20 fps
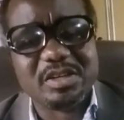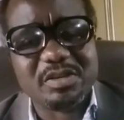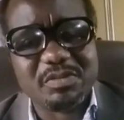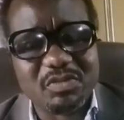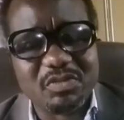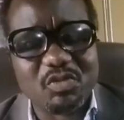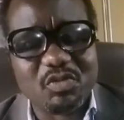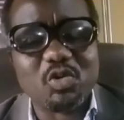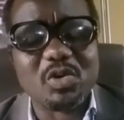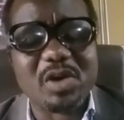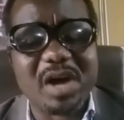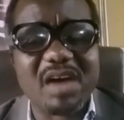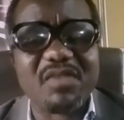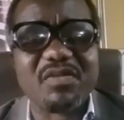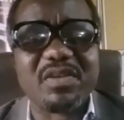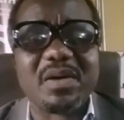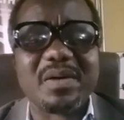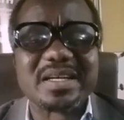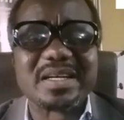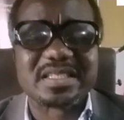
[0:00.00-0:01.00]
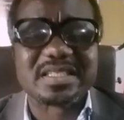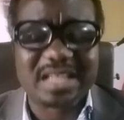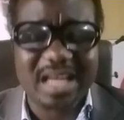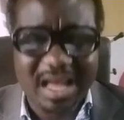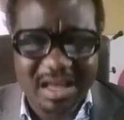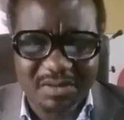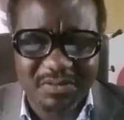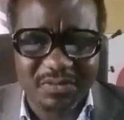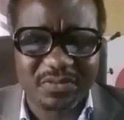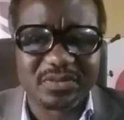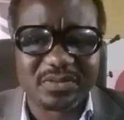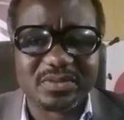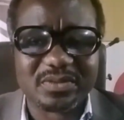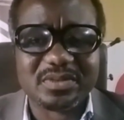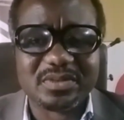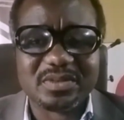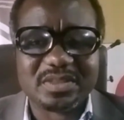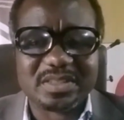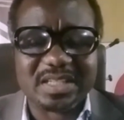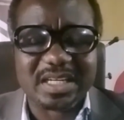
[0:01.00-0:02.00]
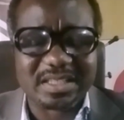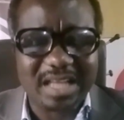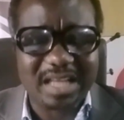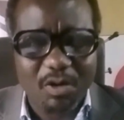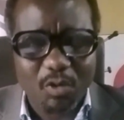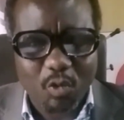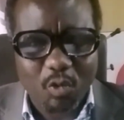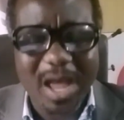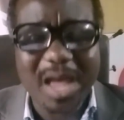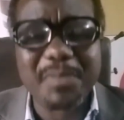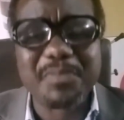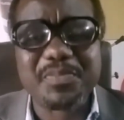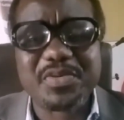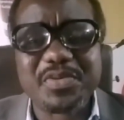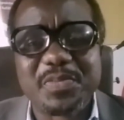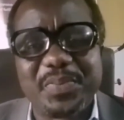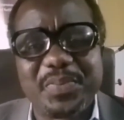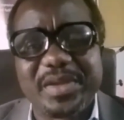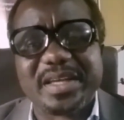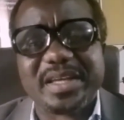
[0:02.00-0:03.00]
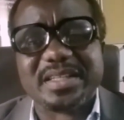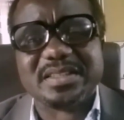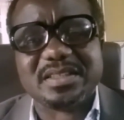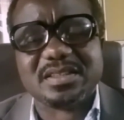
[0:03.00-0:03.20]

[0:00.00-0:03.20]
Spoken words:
we have our staff that are well prepared